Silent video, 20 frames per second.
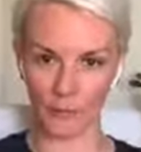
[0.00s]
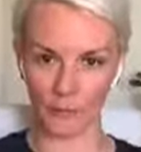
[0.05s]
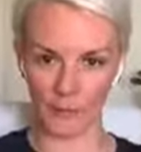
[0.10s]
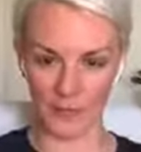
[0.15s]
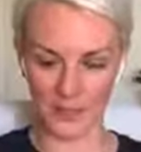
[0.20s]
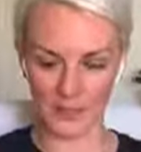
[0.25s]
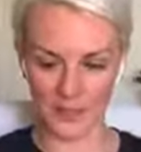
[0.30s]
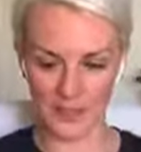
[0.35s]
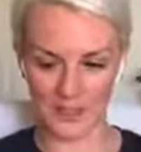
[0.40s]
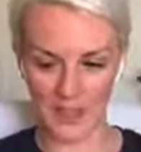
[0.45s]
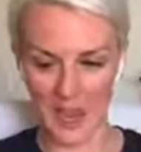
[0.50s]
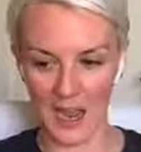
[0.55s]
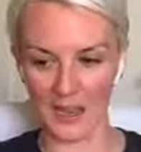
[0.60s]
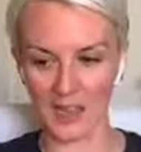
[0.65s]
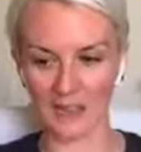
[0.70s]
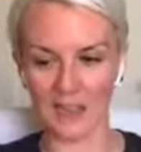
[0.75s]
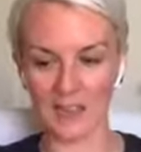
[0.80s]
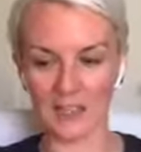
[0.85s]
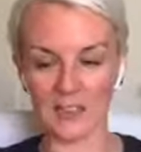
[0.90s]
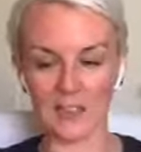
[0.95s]
It is
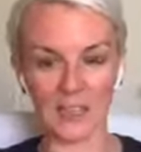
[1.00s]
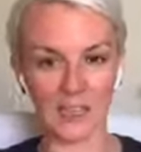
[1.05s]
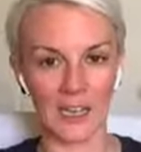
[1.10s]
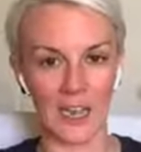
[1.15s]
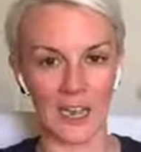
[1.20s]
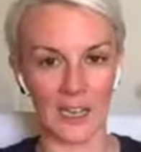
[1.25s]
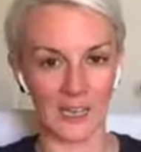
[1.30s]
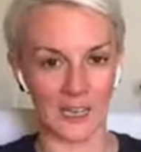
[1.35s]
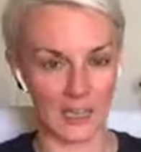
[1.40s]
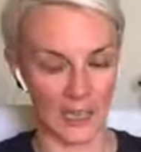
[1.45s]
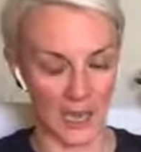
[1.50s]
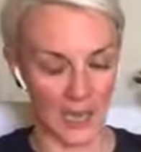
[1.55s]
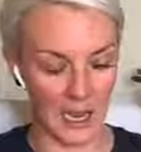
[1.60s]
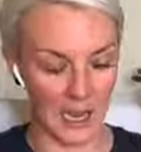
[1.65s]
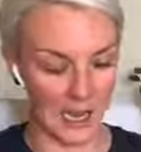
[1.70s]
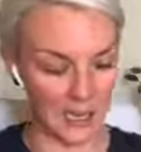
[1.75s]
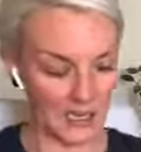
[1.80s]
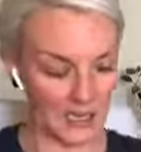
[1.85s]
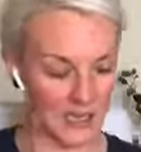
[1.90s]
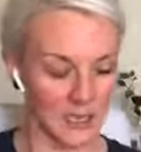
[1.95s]
Nicola a la
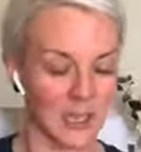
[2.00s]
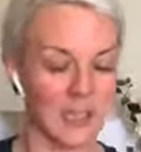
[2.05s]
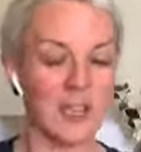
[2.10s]
carte.